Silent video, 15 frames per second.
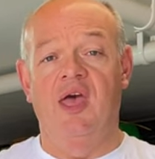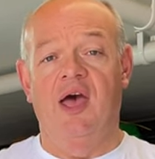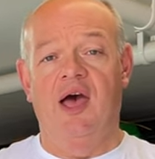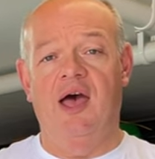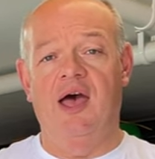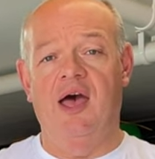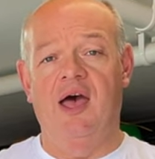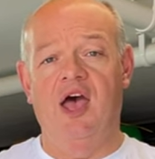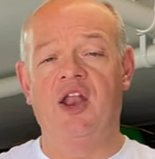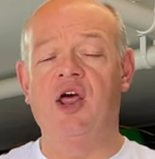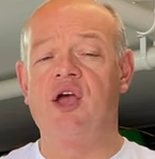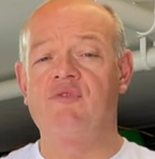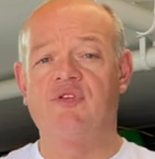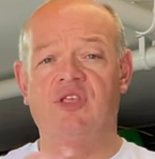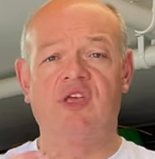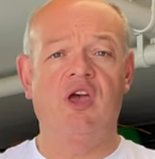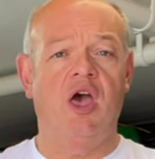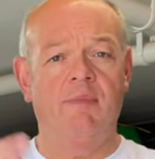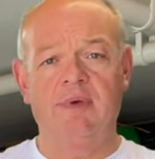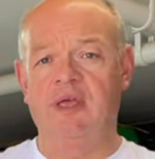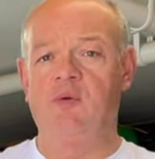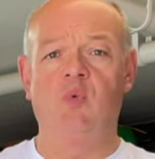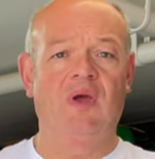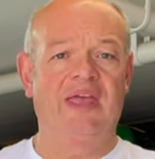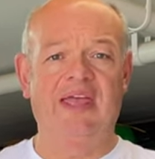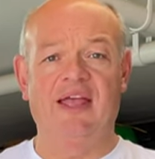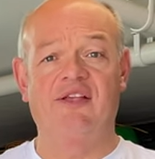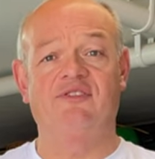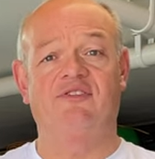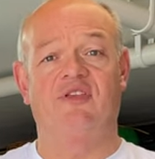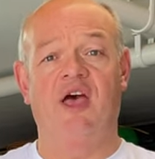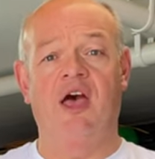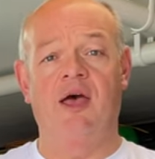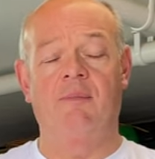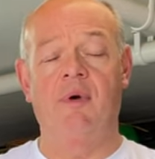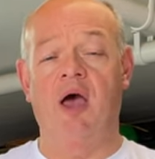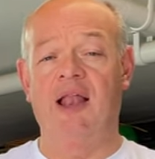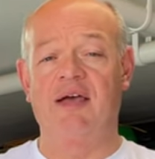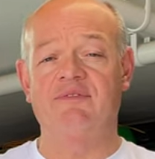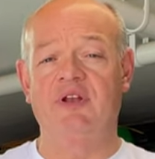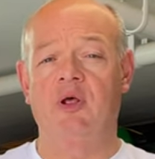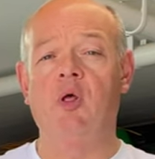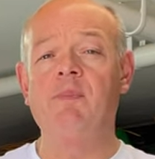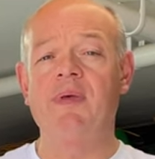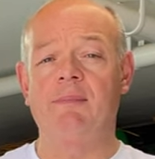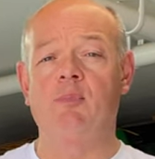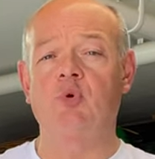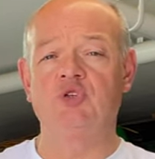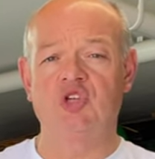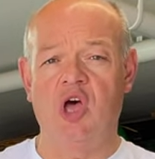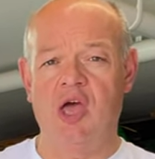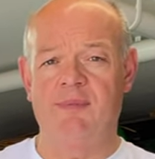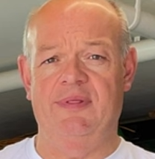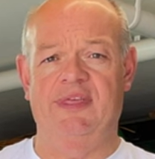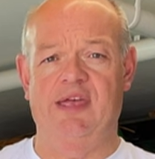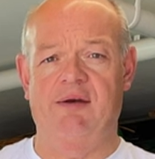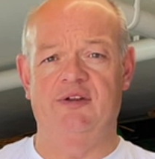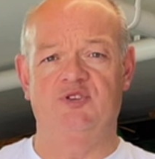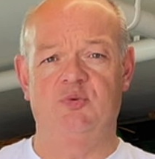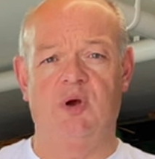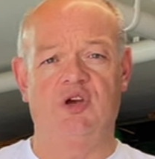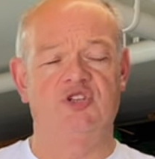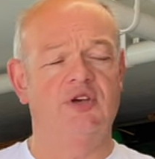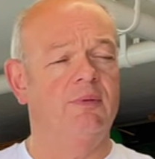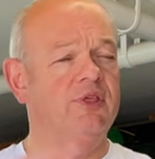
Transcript: uh, and over the coming weeks, um, I'll have a little bit more time in the garage workshop.